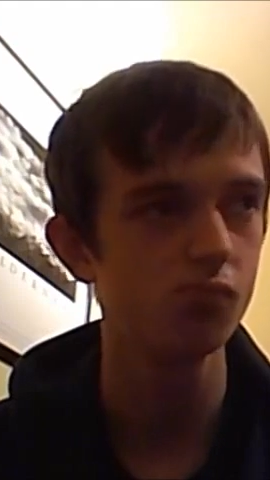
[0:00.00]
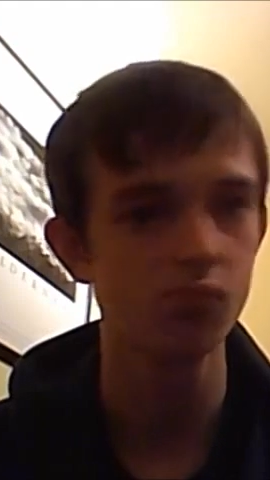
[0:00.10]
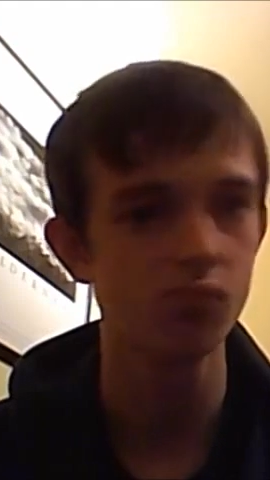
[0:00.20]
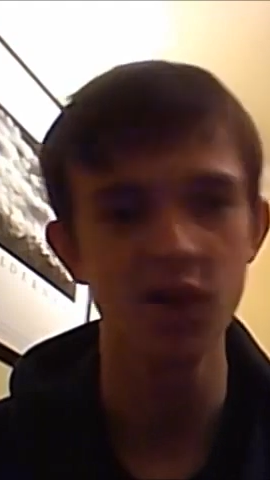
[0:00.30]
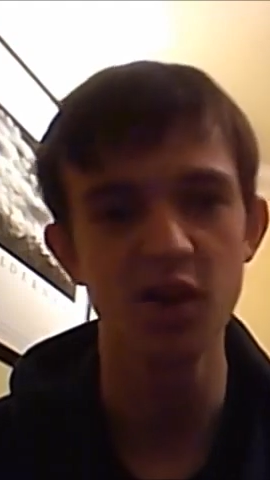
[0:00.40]

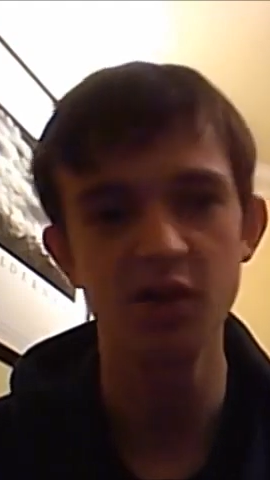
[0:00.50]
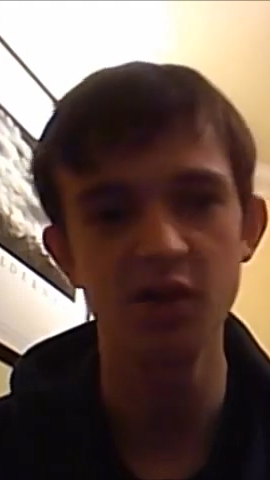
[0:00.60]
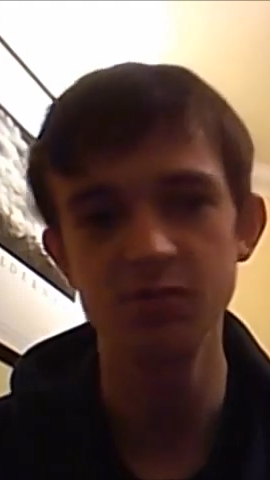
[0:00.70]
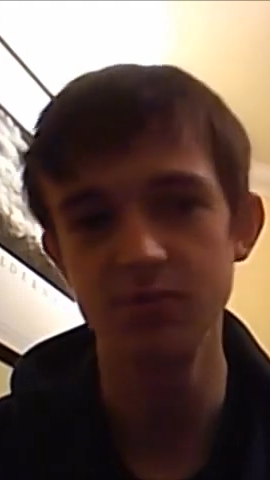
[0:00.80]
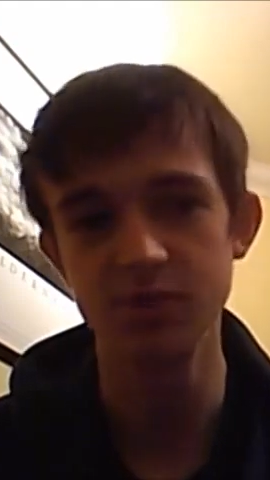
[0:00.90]
I don't know.
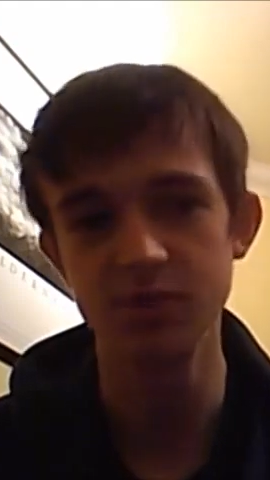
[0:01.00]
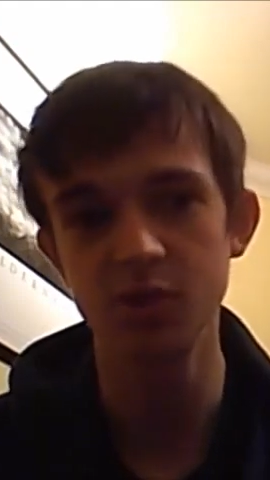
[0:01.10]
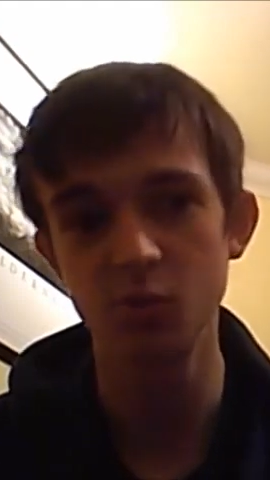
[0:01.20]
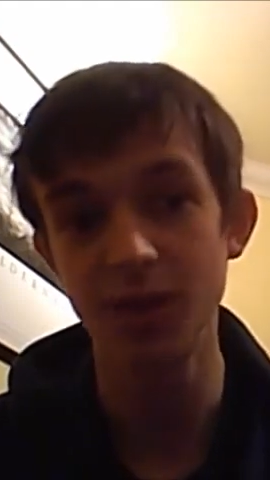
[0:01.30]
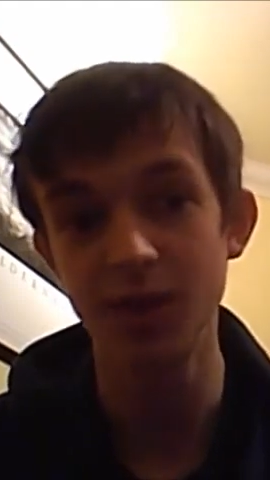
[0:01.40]
This girl
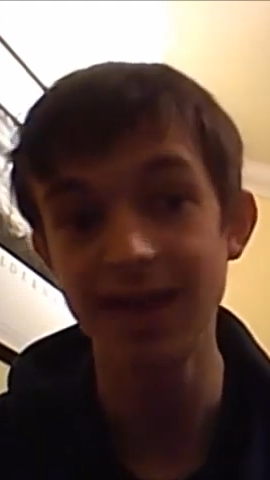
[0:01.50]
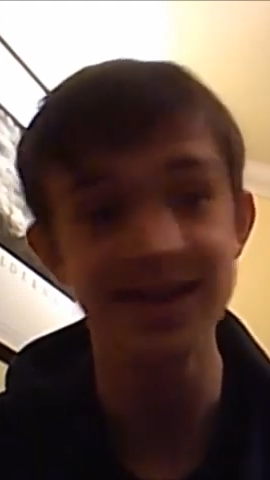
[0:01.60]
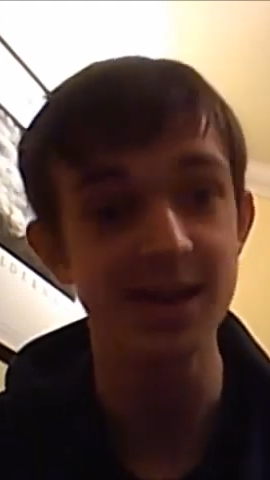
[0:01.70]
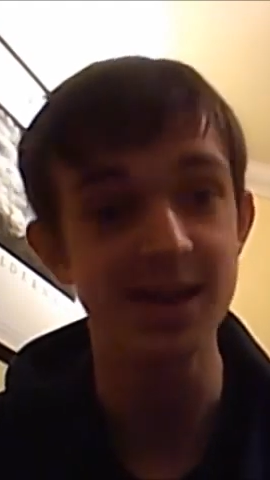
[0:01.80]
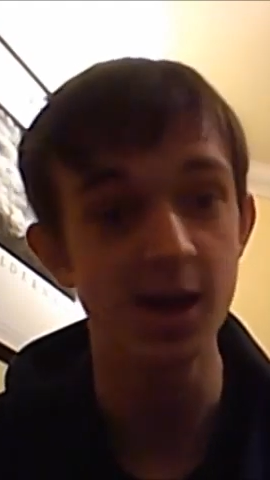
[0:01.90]
called Alice had
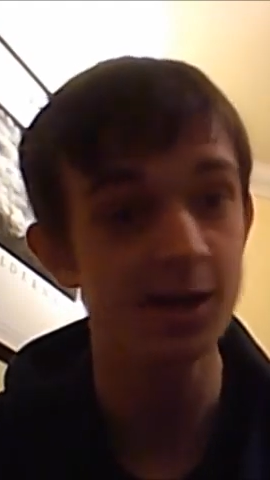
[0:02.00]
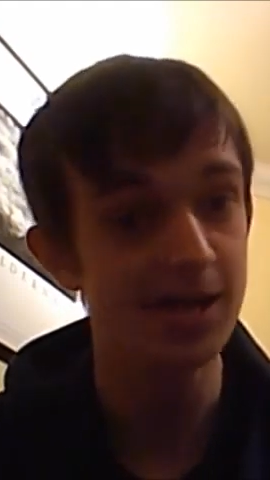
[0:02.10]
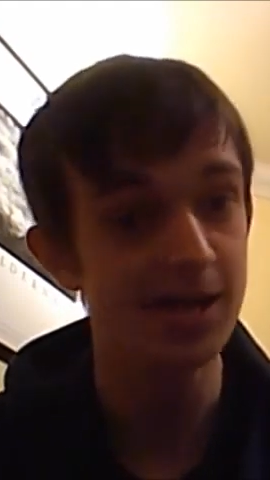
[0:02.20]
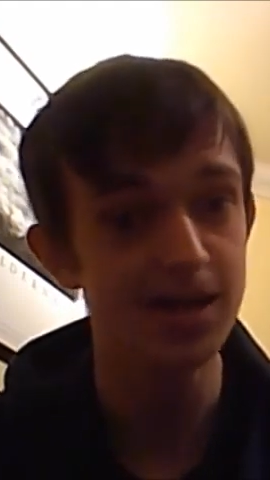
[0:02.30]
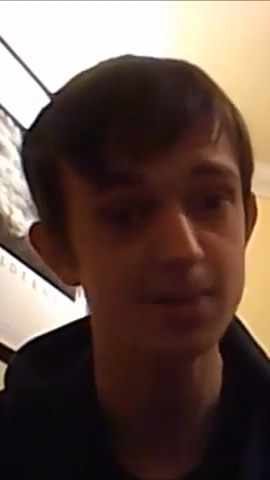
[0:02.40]
a heart attack?